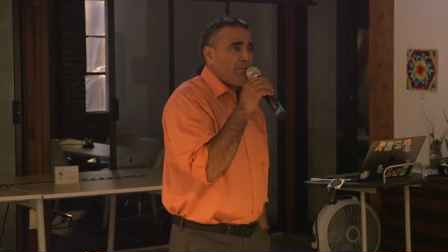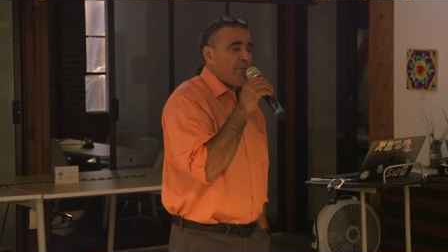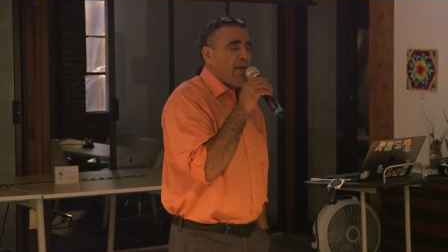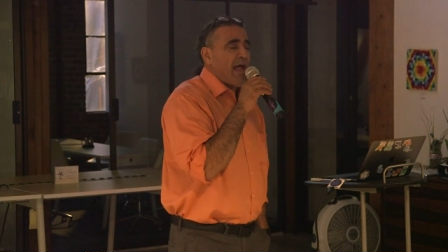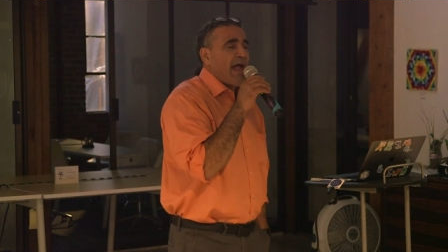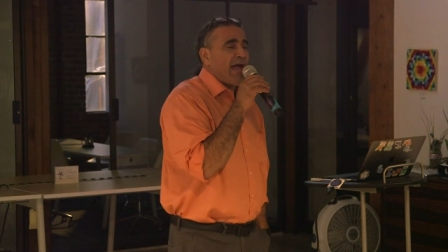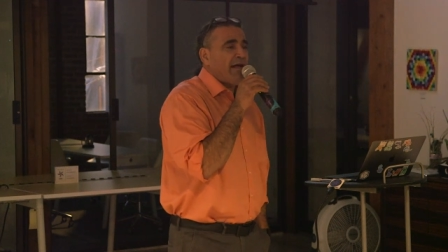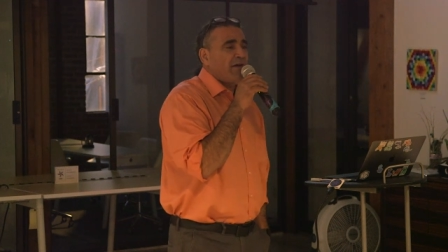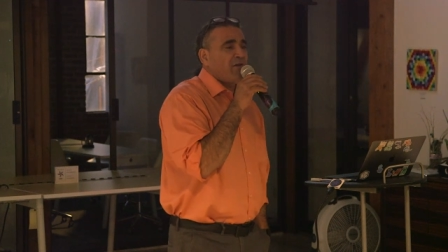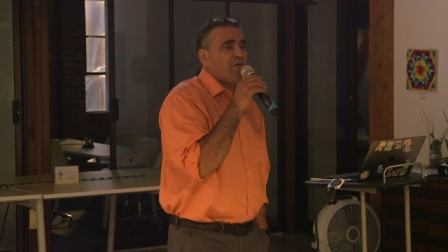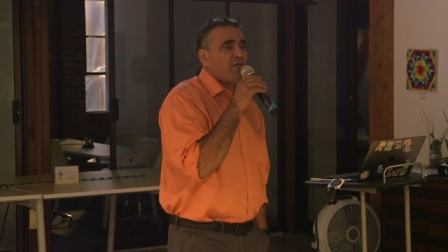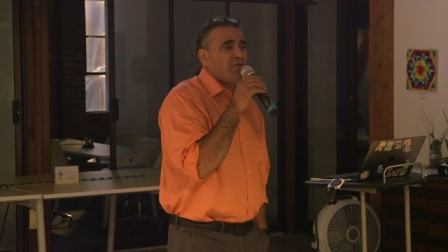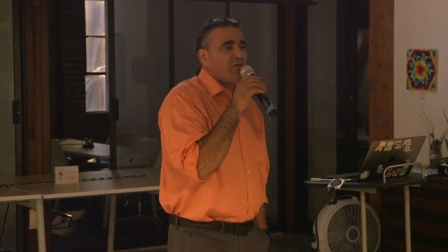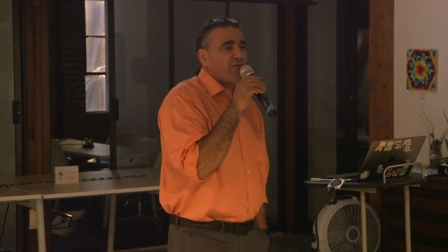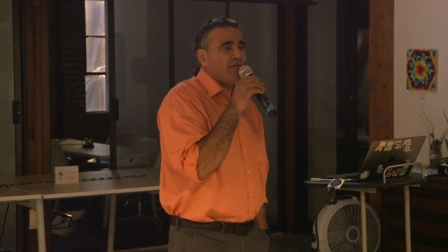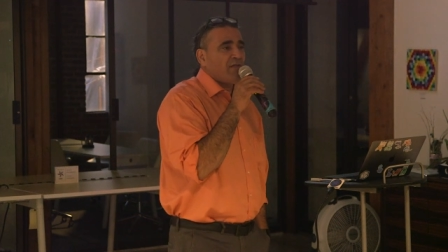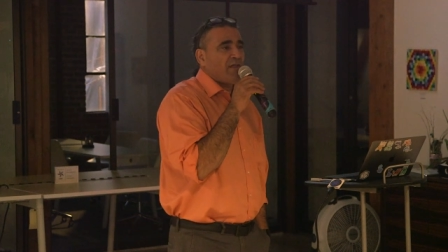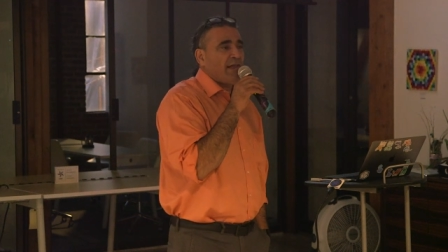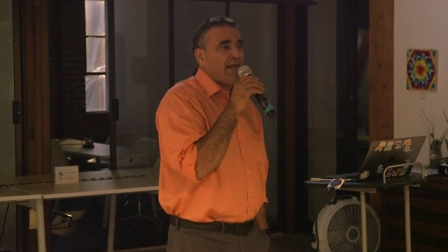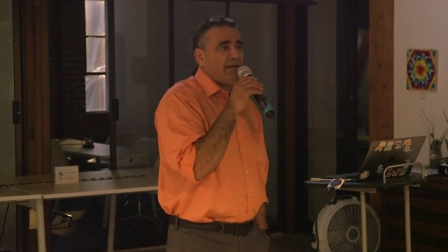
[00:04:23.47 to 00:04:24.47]

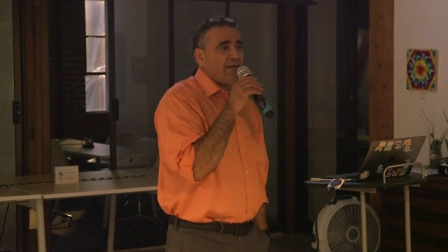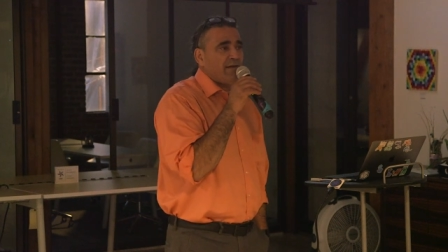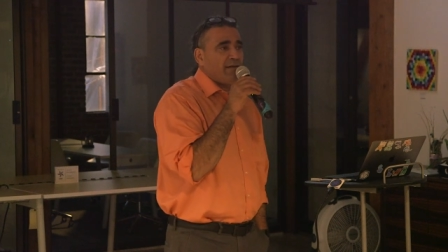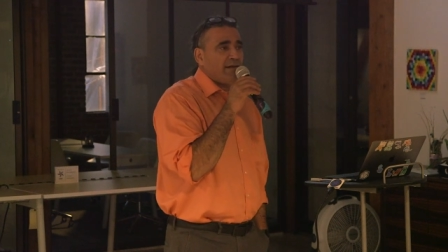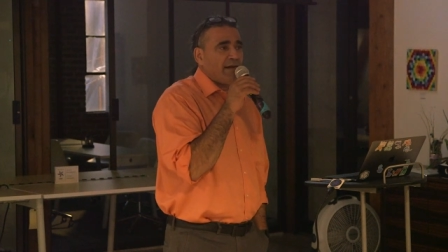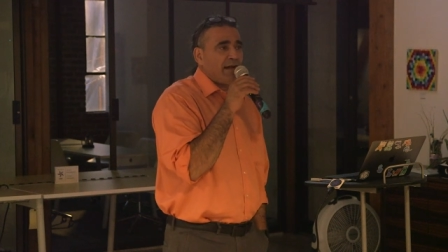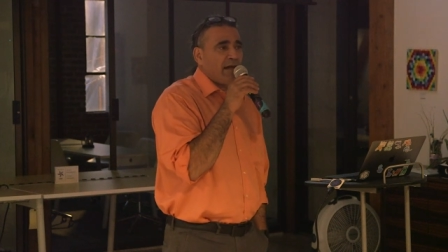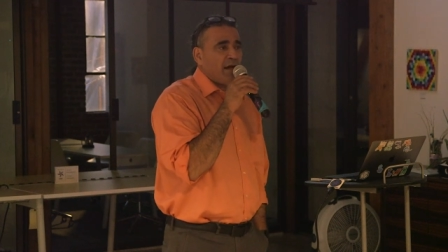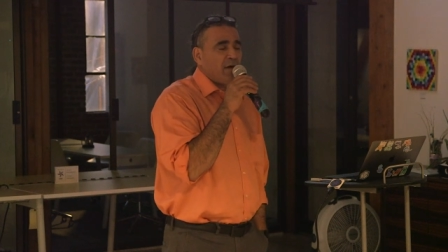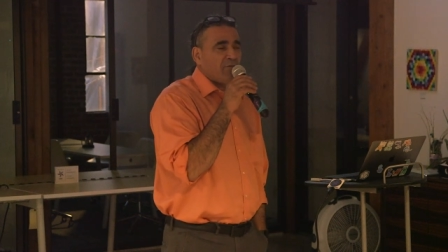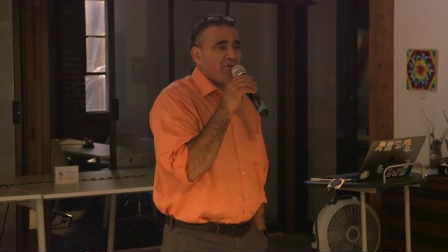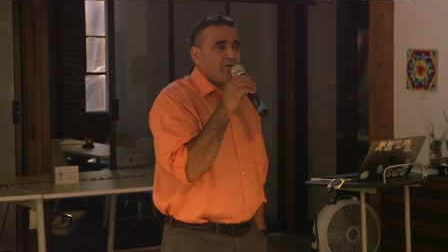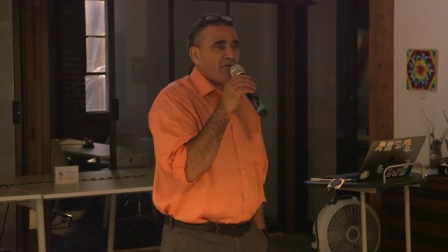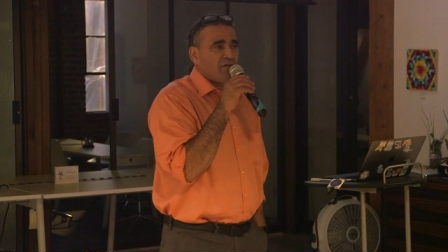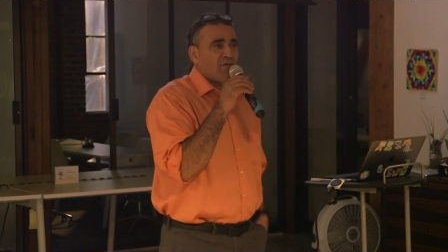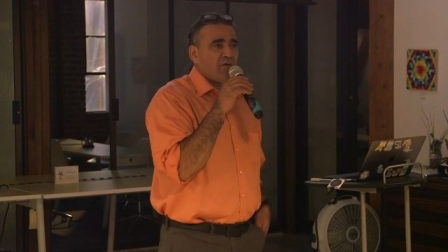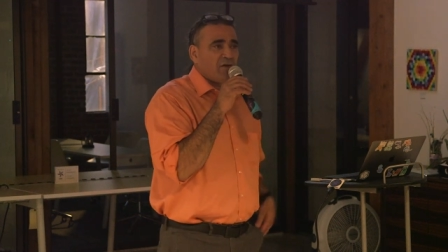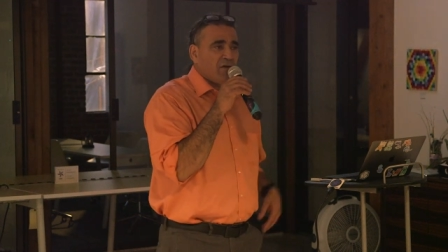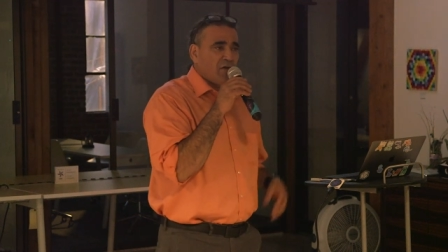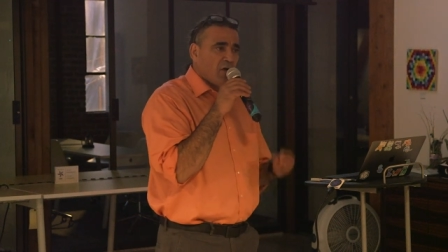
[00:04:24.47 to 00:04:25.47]
patterns that help
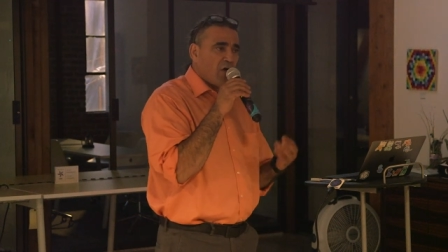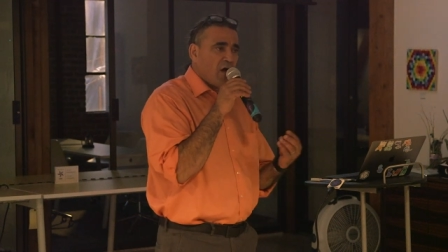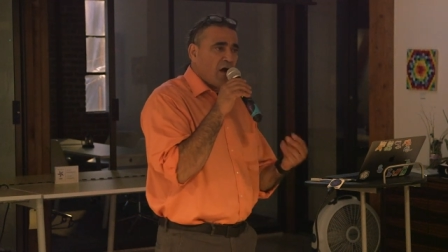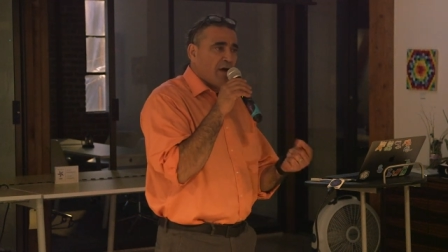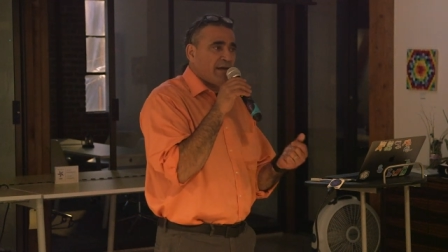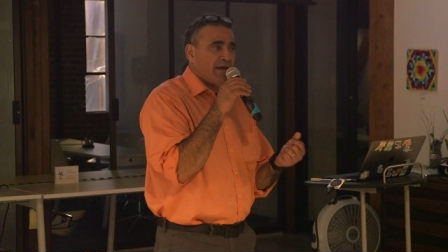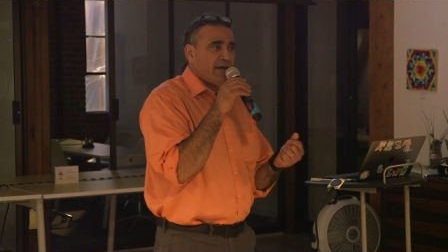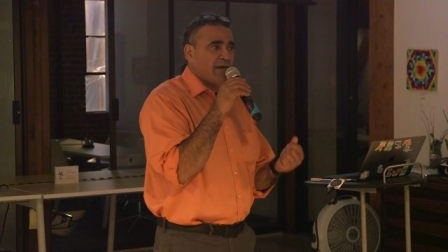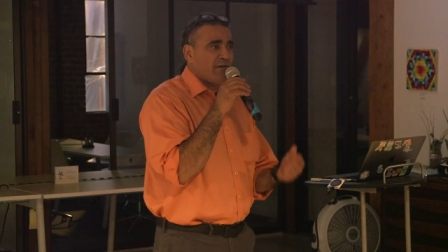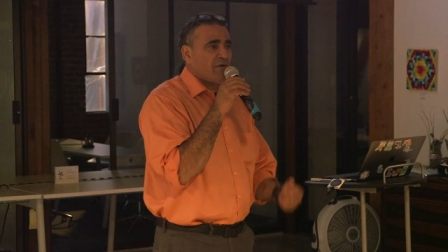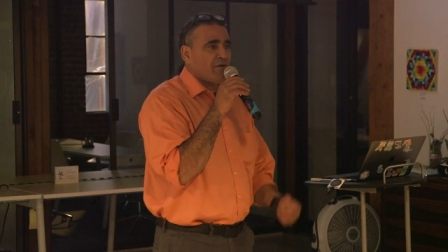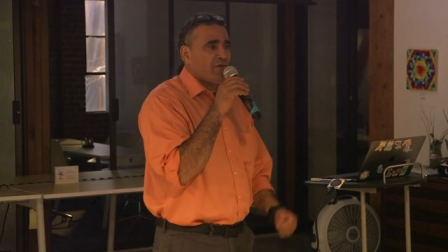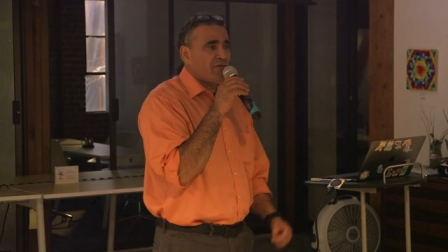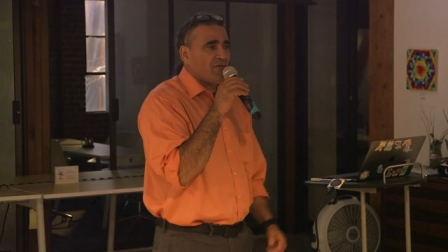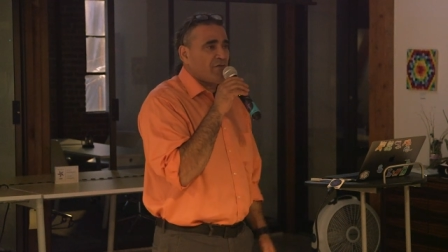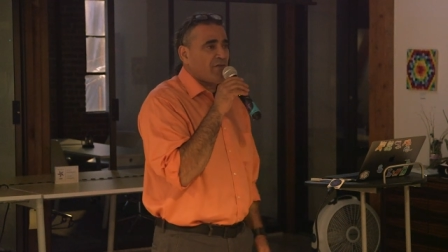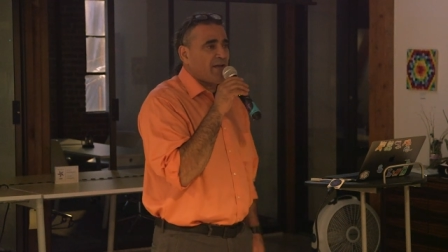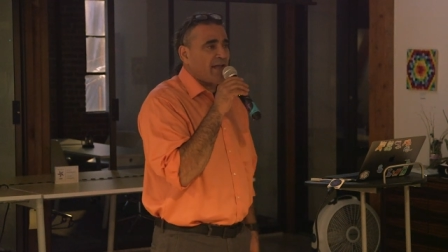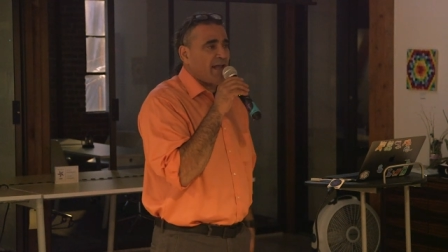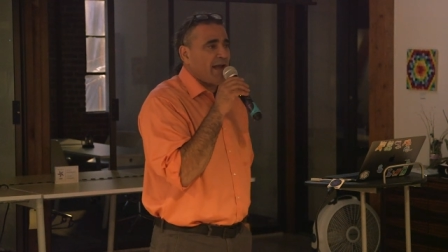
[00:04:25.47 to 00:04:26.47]
to clock in our
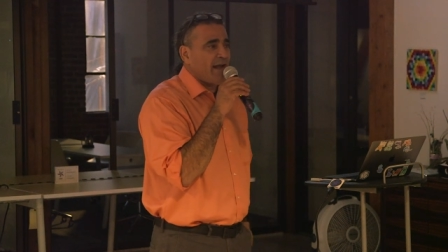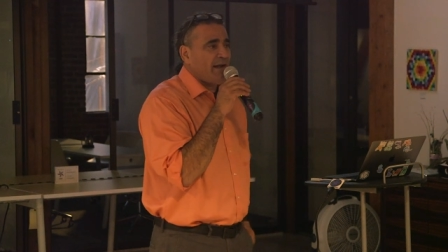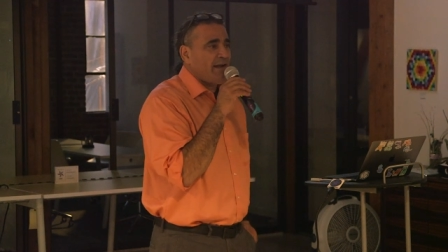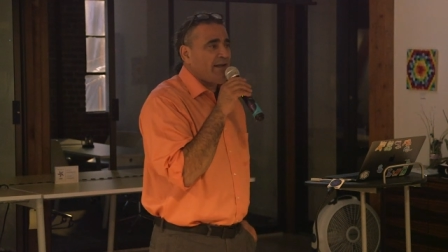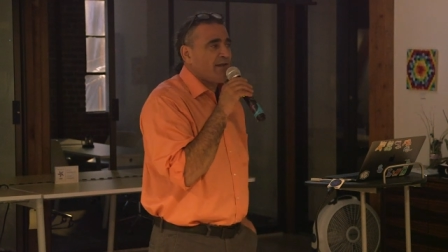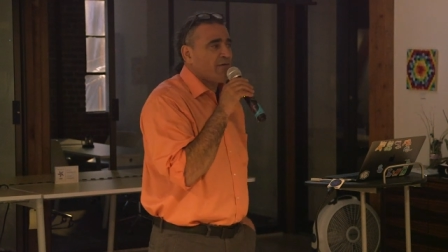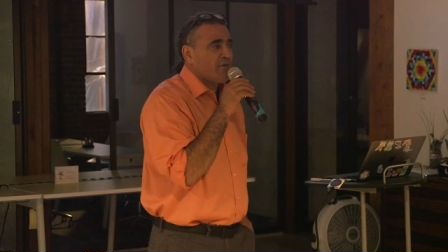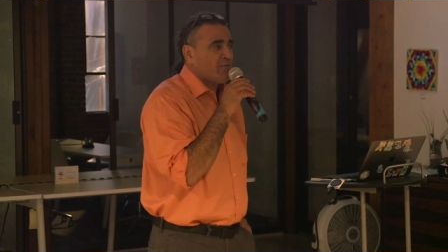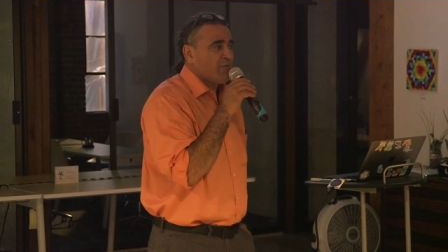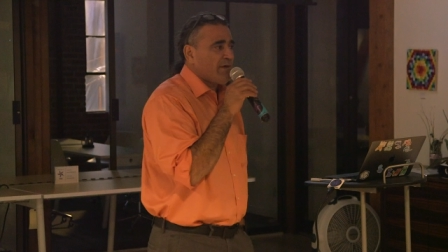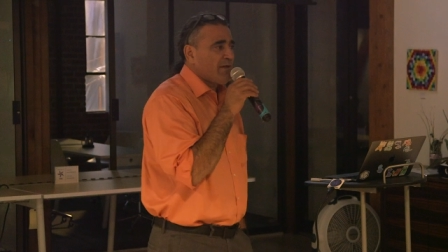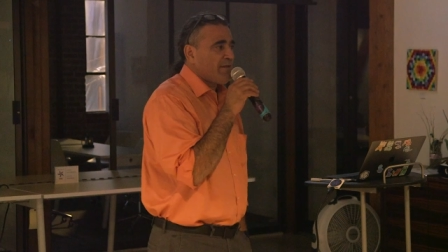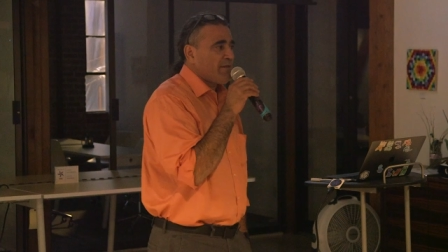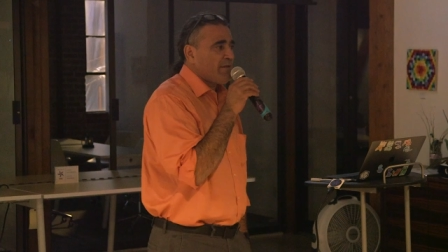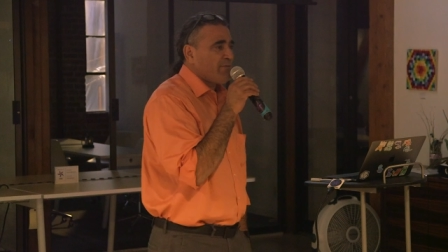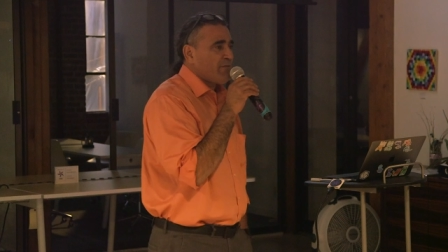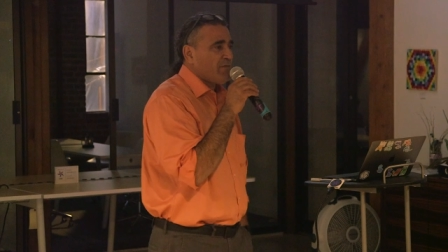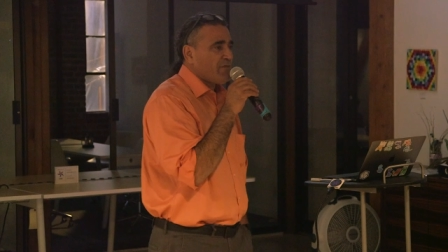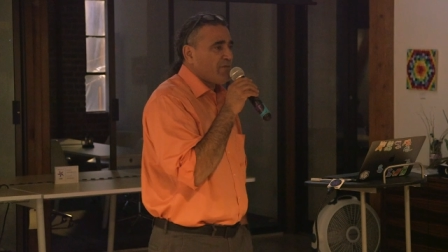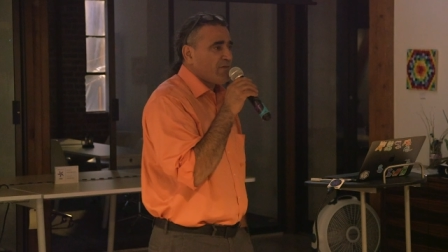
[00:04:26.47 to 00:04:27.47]
circadian
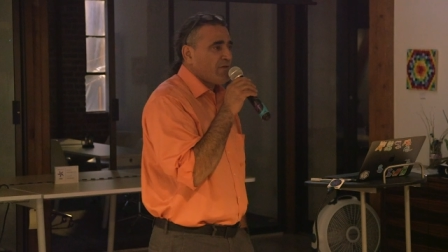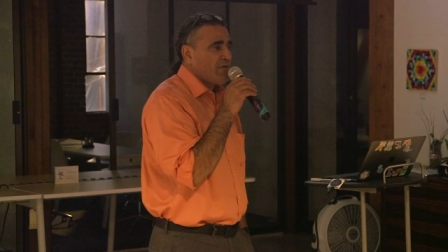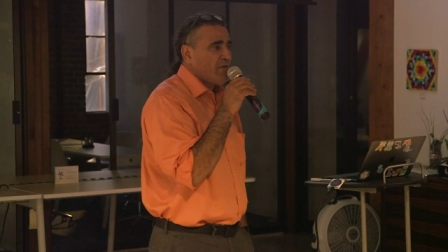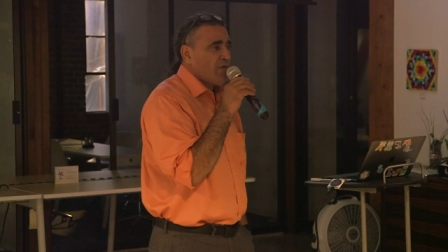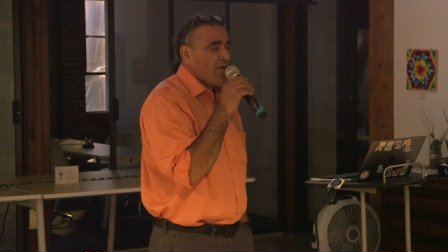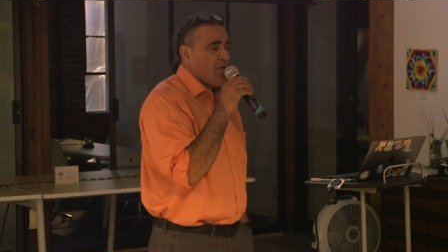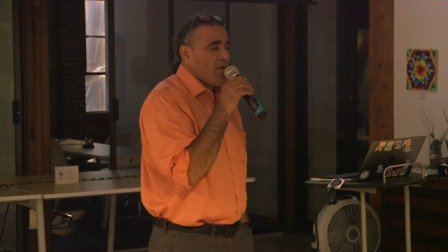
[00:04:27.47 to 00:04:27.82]
rhythms